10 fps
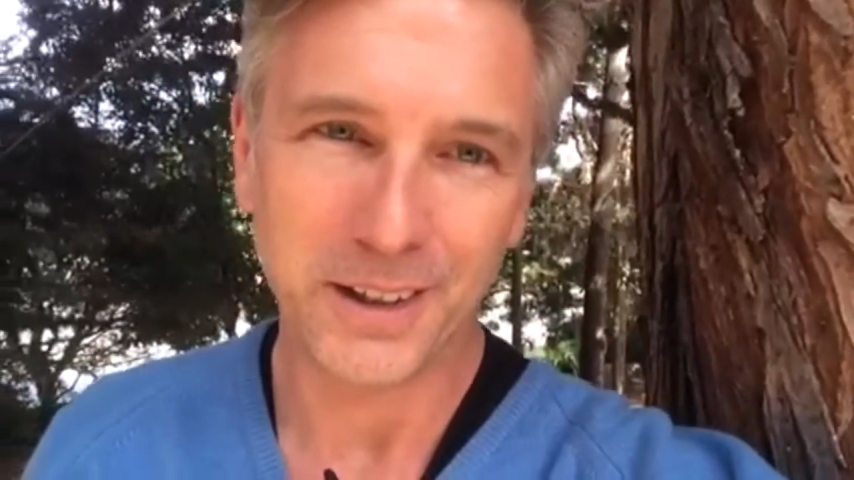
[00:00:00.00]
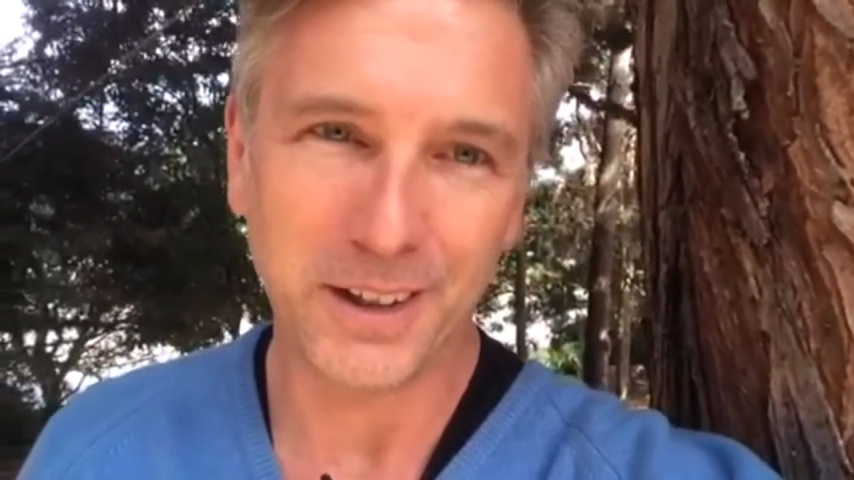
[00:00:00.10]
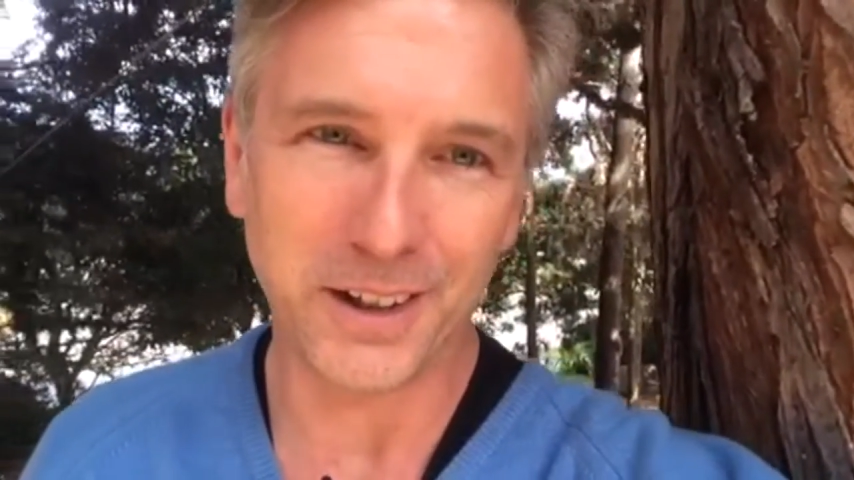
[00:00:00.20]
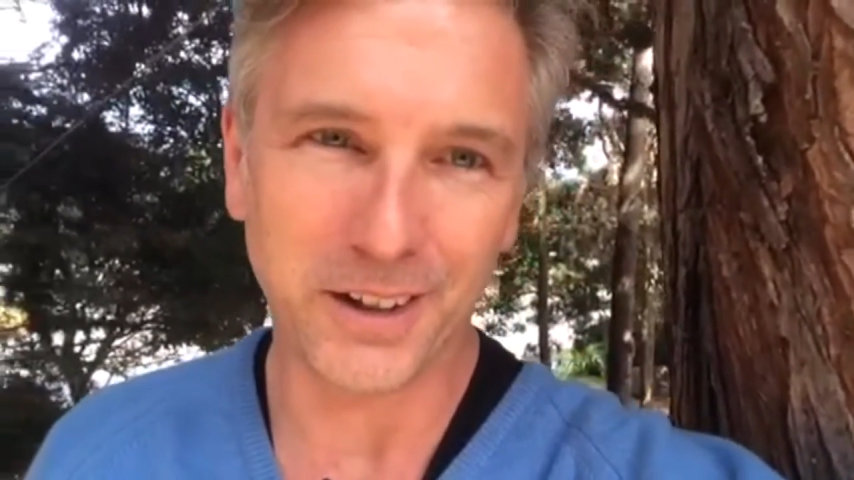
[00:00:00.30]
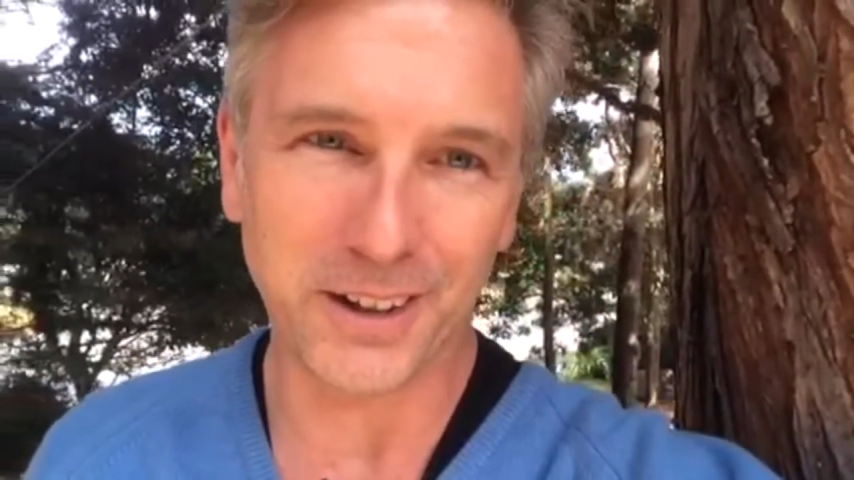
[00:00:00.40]

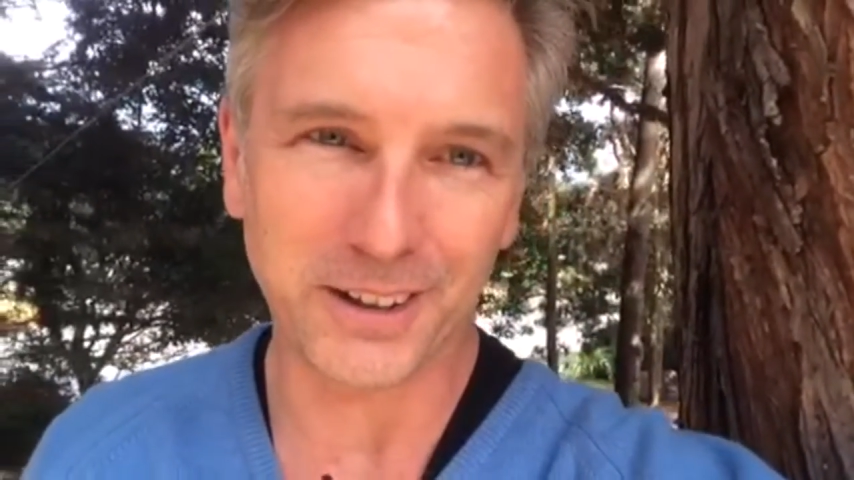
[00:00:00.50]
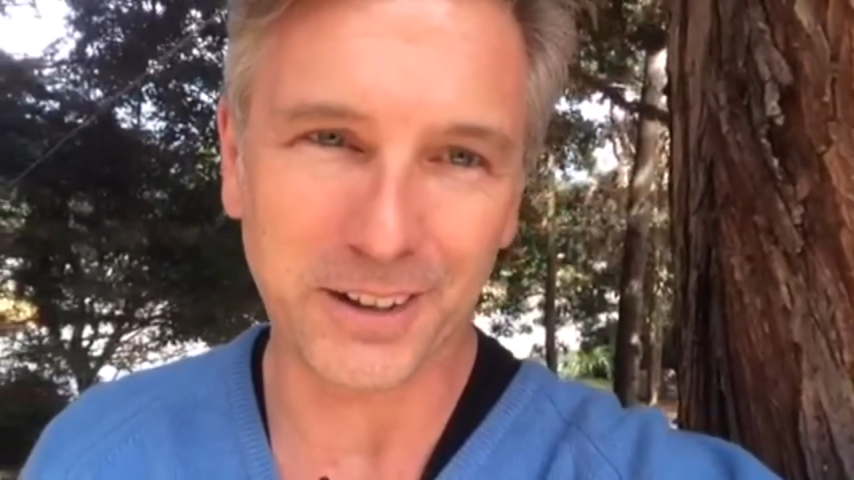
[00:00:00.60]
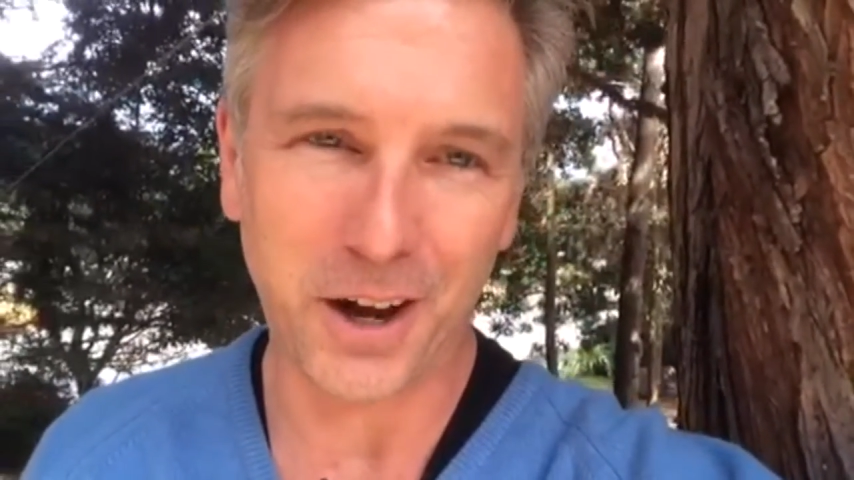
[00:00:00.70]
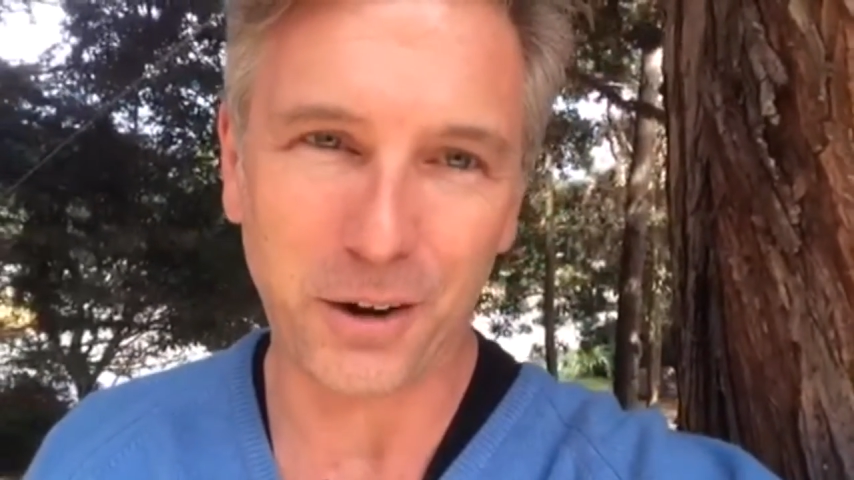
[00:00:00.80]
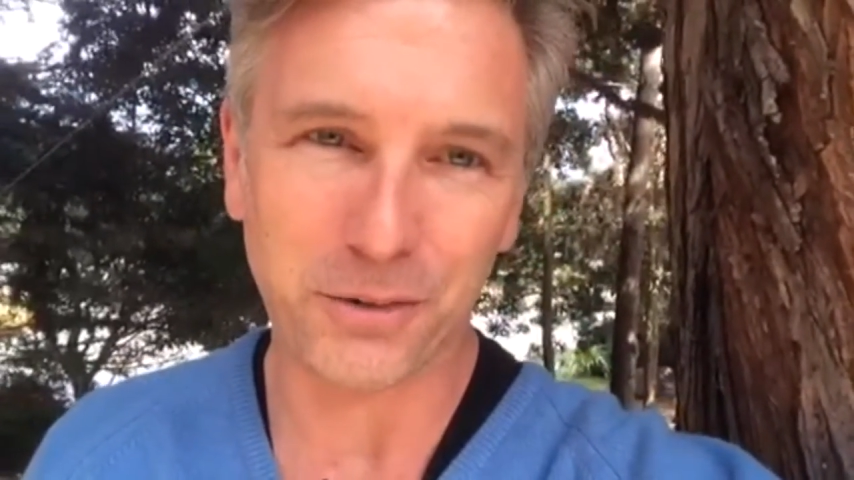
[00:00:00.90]
here in
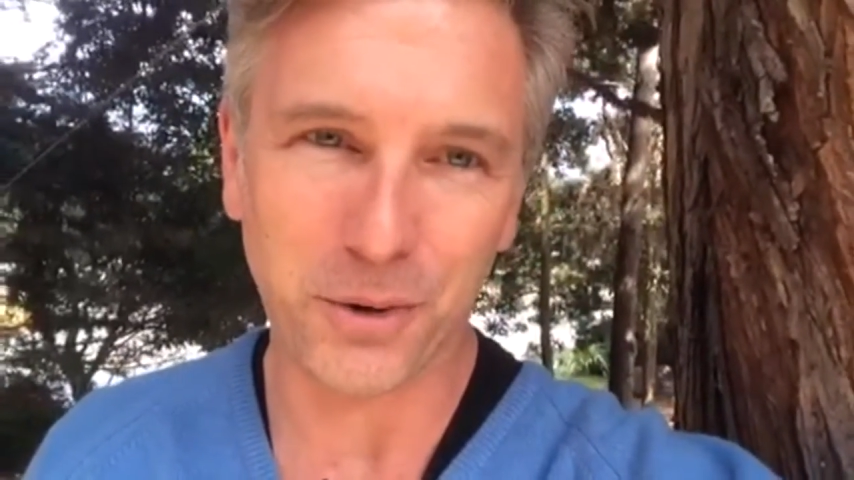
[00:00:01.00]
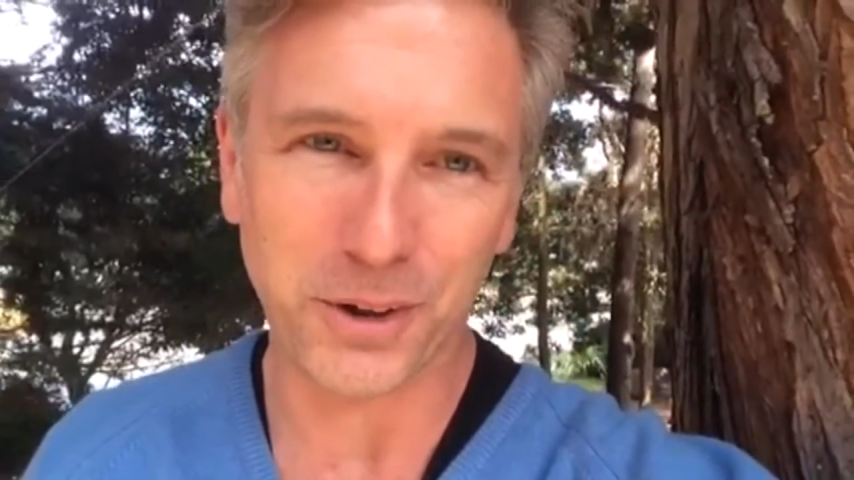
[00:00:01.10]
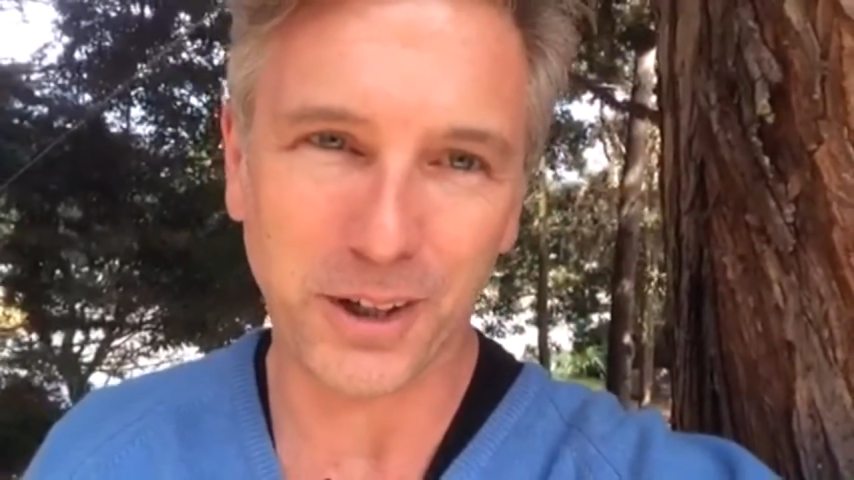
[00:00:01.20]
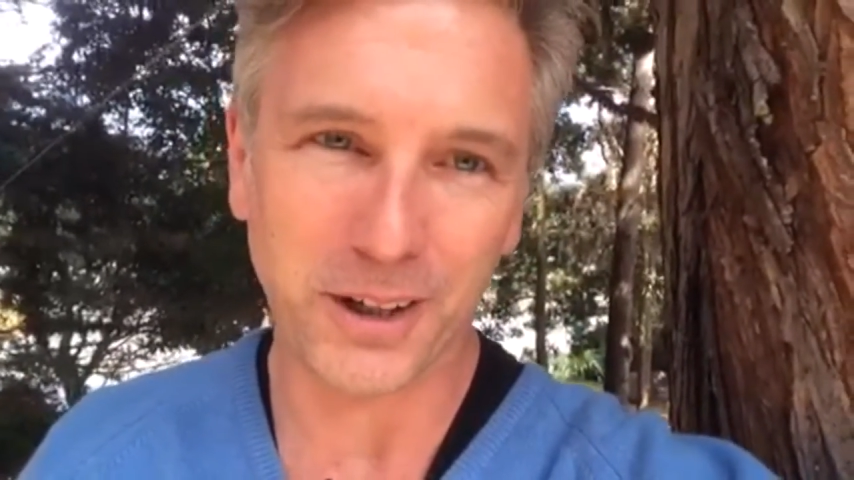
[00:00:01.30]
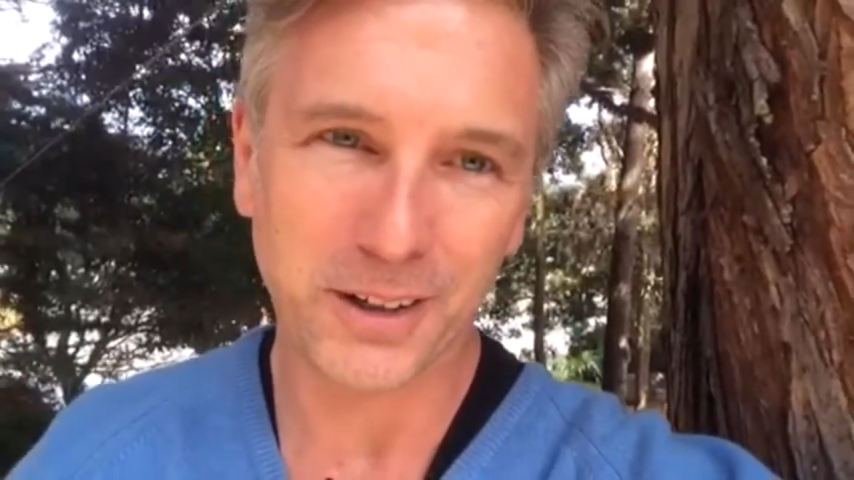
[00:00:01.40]

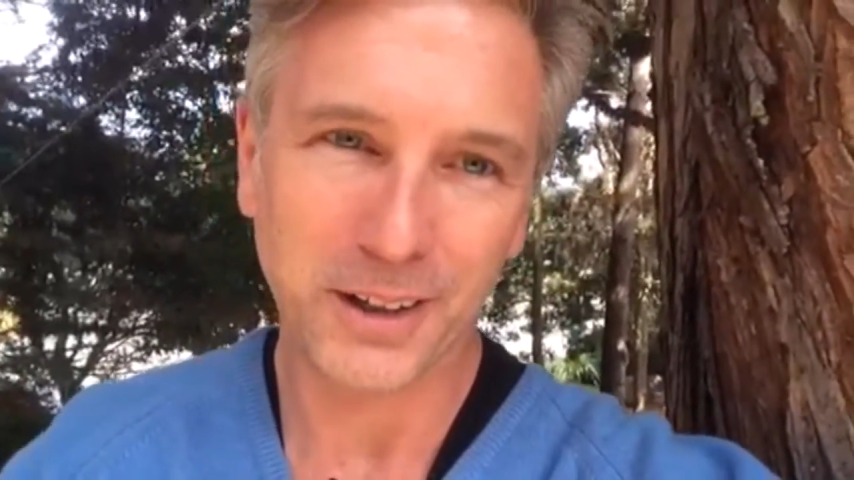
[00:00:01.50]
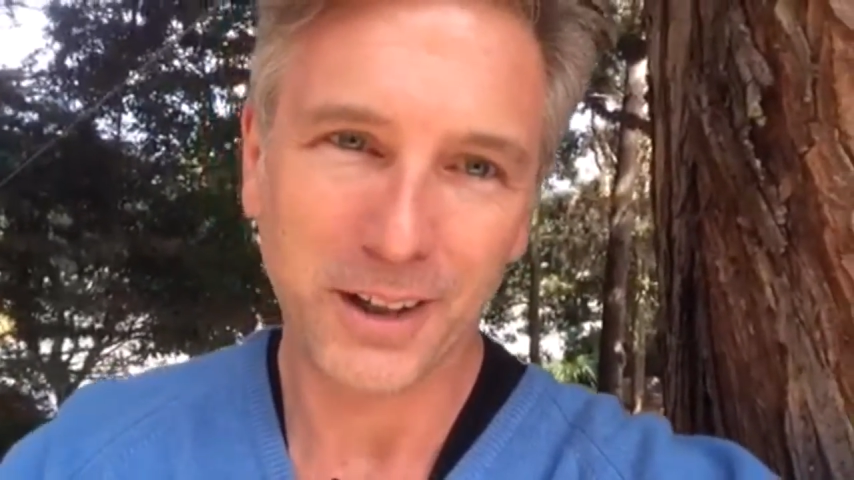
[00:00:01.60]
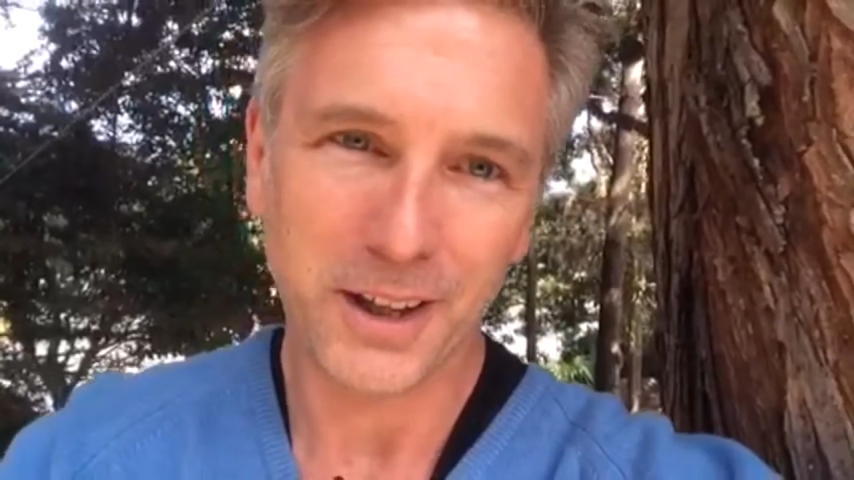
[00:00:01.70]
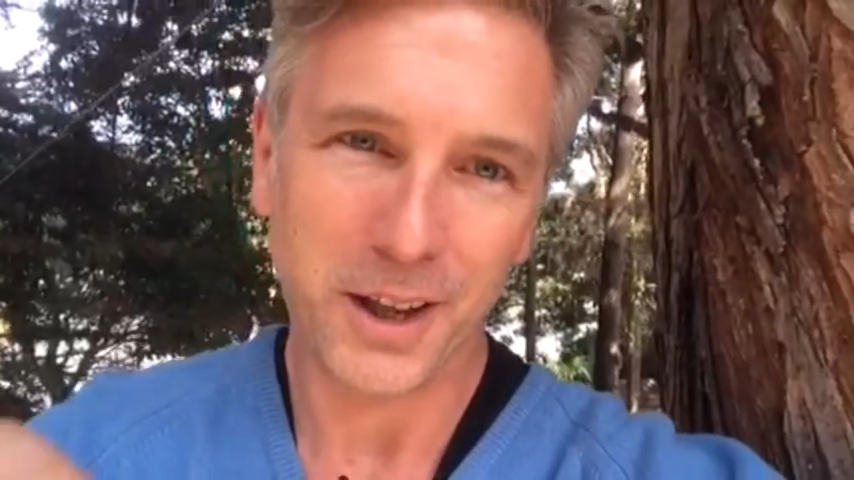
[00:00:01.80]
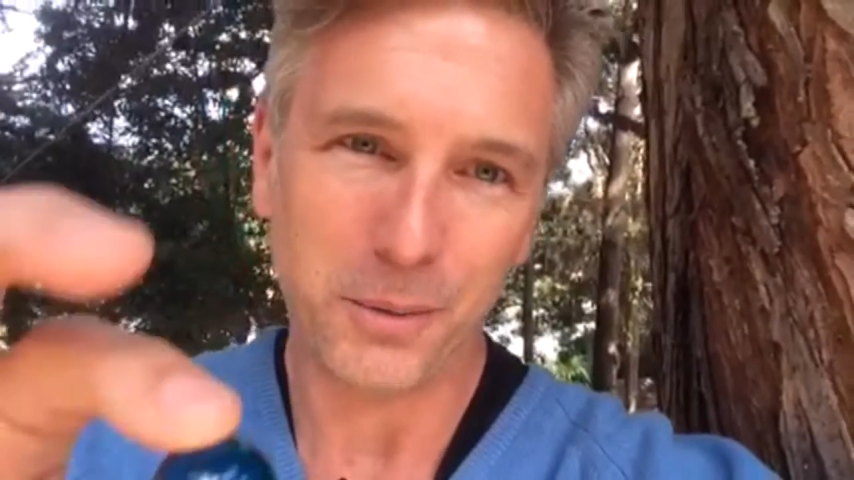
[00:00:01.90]
California,
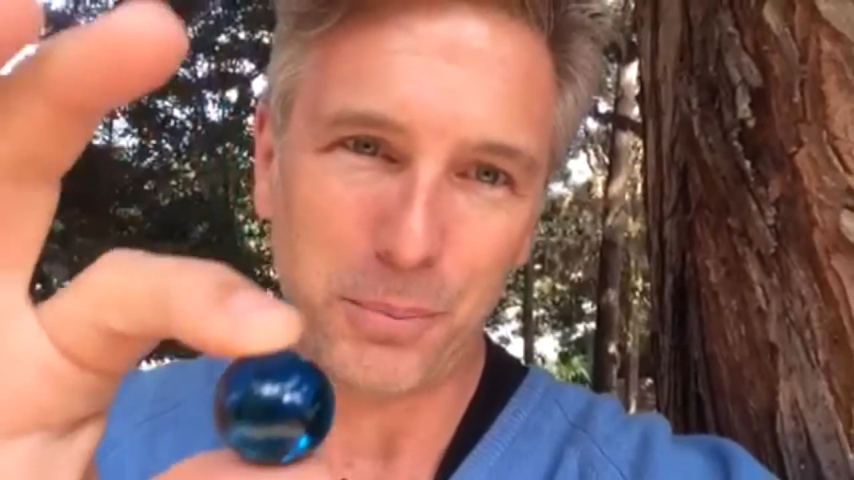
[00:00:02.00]
and